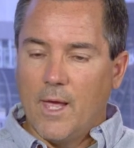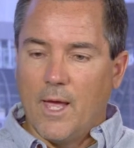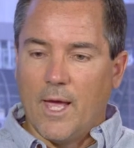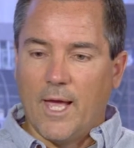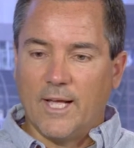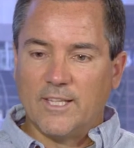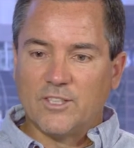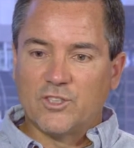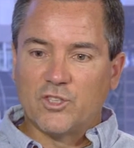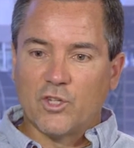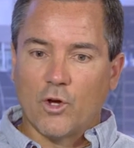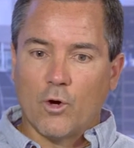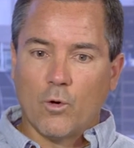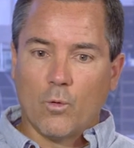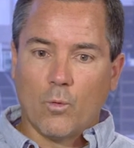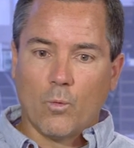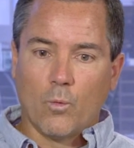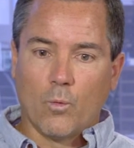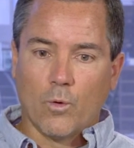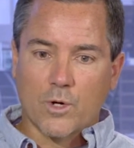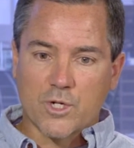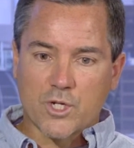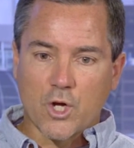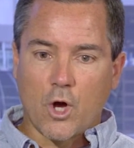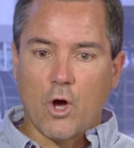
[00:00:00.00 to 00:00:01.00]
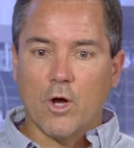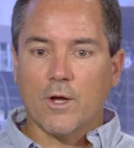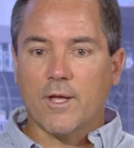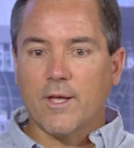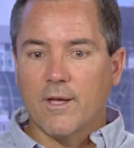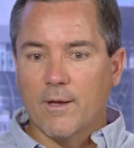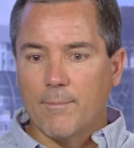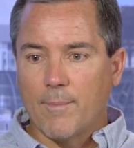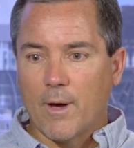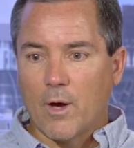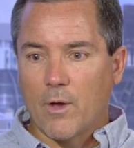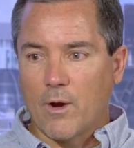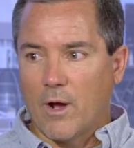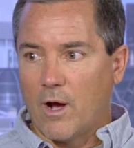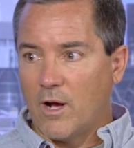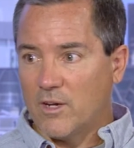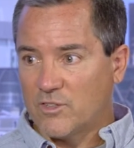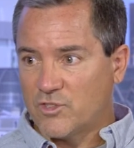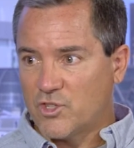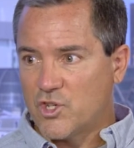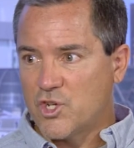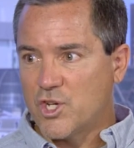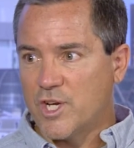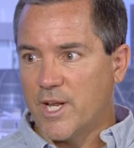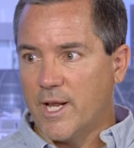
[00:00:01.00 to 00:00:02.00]
And so we're talking about
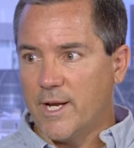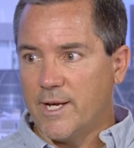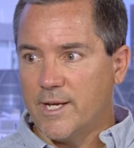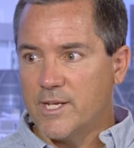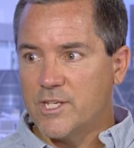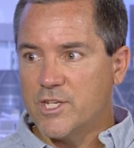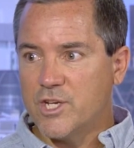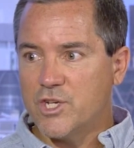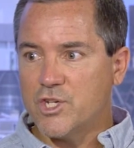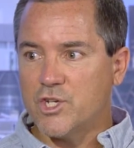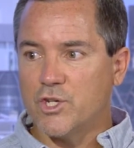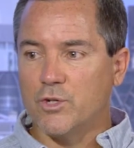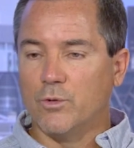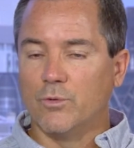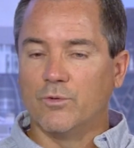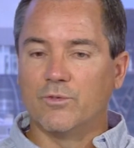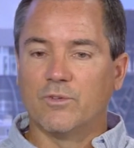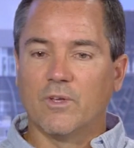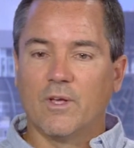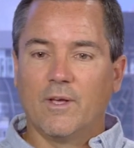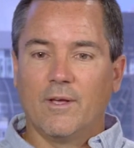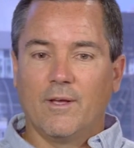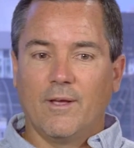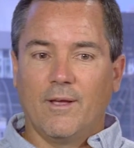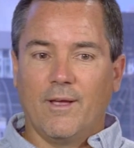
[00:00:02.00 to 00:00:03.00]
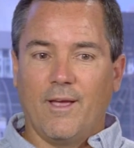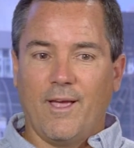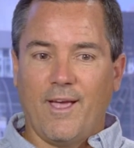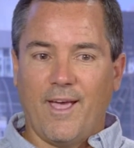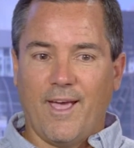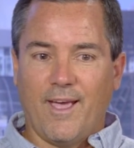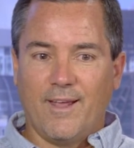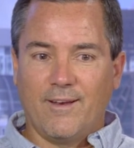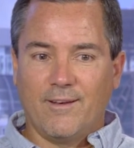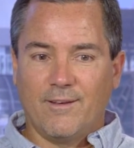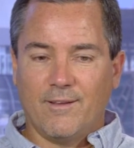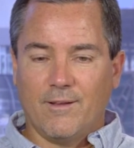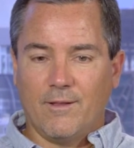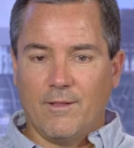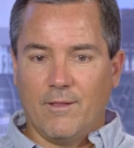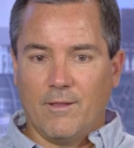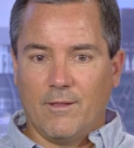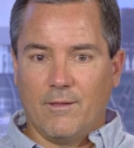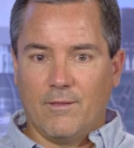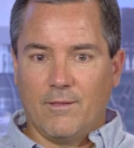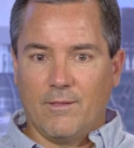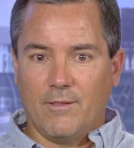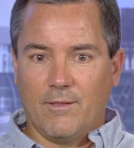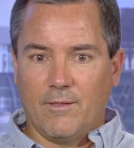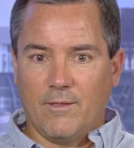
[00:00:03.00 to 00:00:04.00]
oxygenating tissues, and
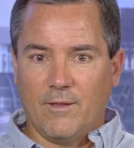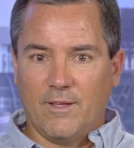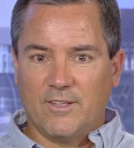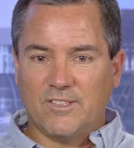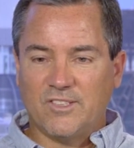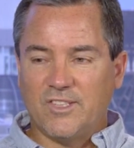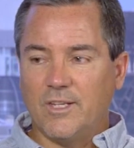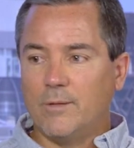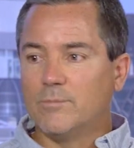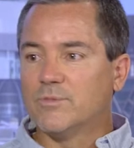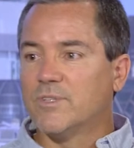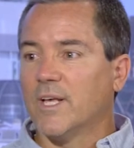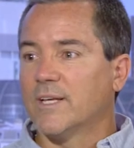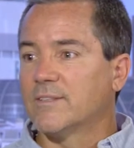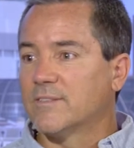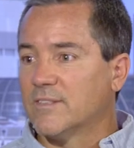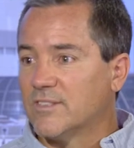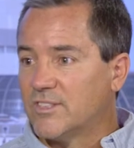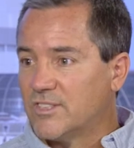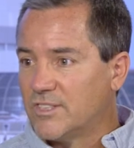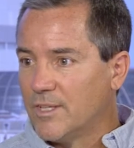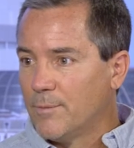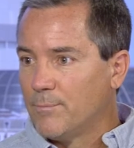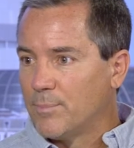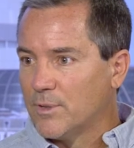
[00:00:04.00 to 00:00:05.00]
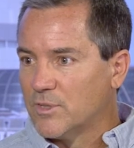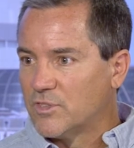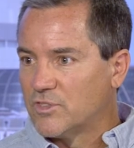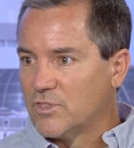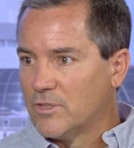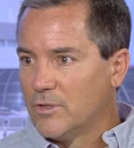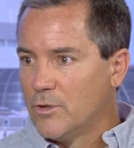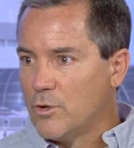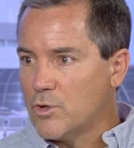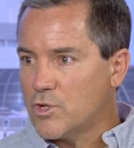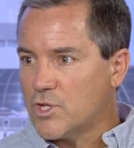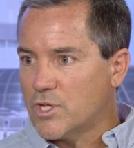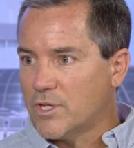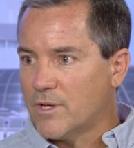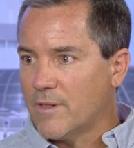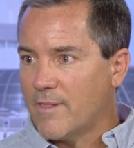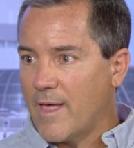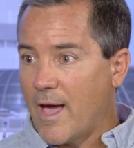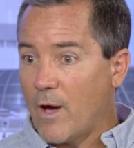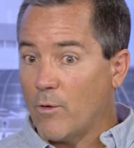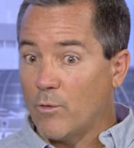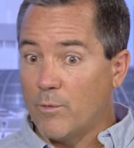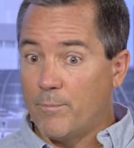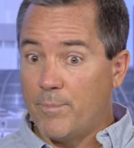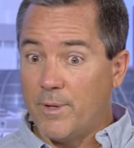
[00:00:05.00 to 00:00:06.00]
it seems like the simple solution to
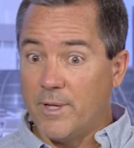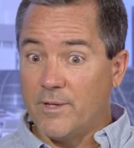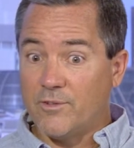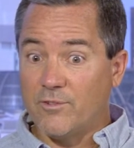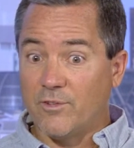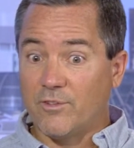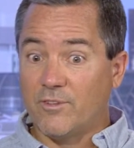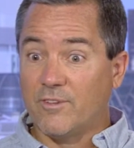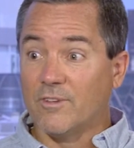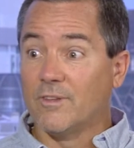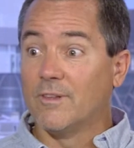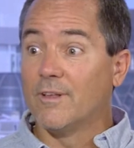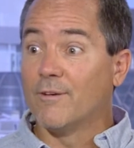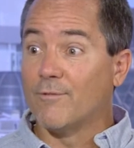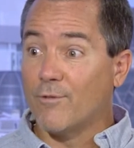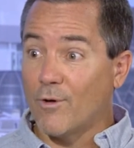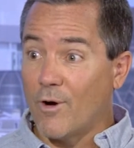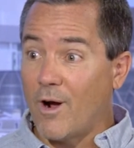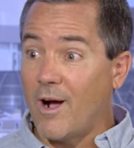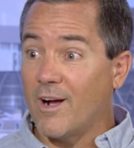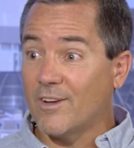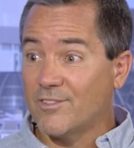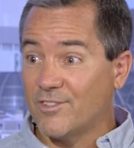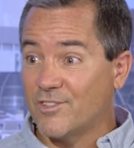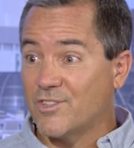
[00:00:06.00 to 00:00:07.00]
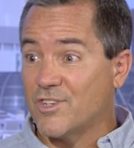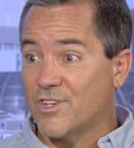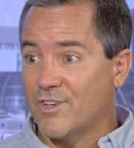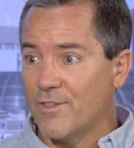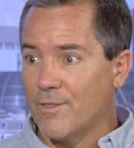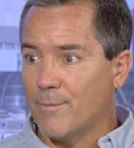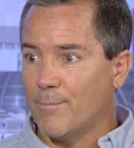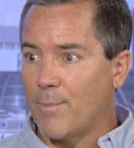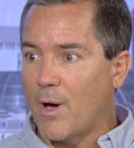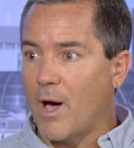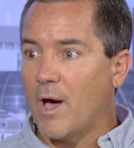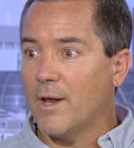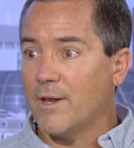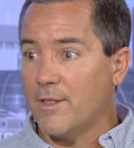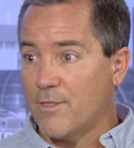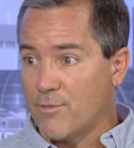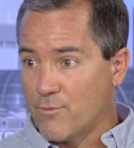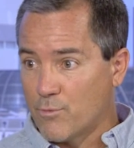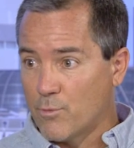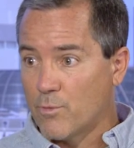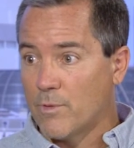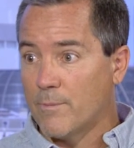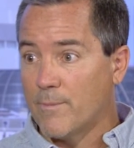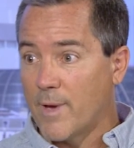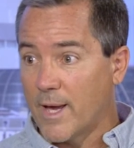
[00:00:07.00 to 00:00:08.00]
that would be to deliver oxygen to the body
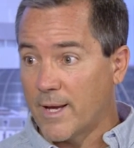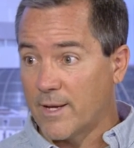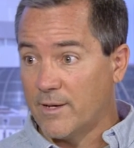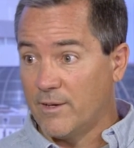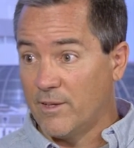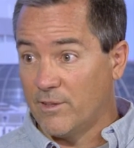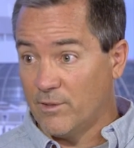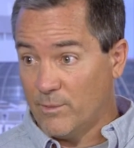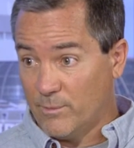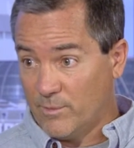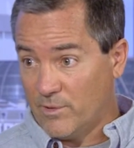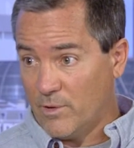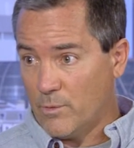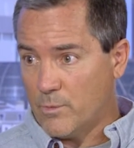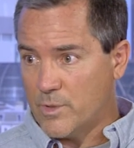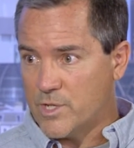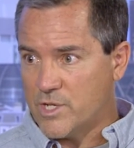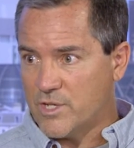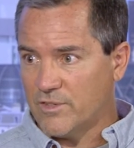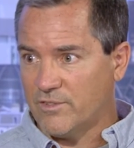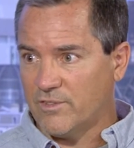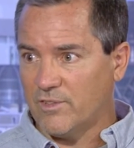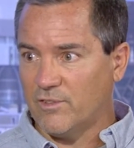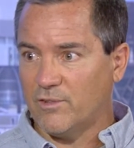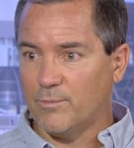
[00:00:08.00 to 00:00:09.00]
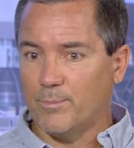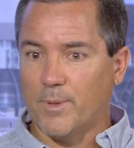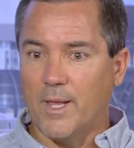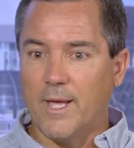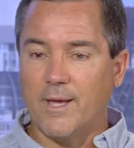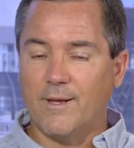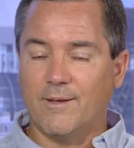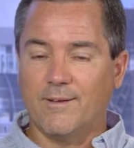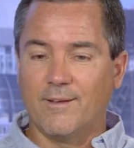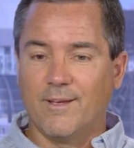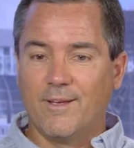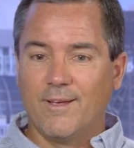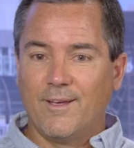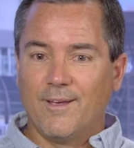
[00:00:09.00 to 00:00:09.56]
through the mechanisms that we just explained.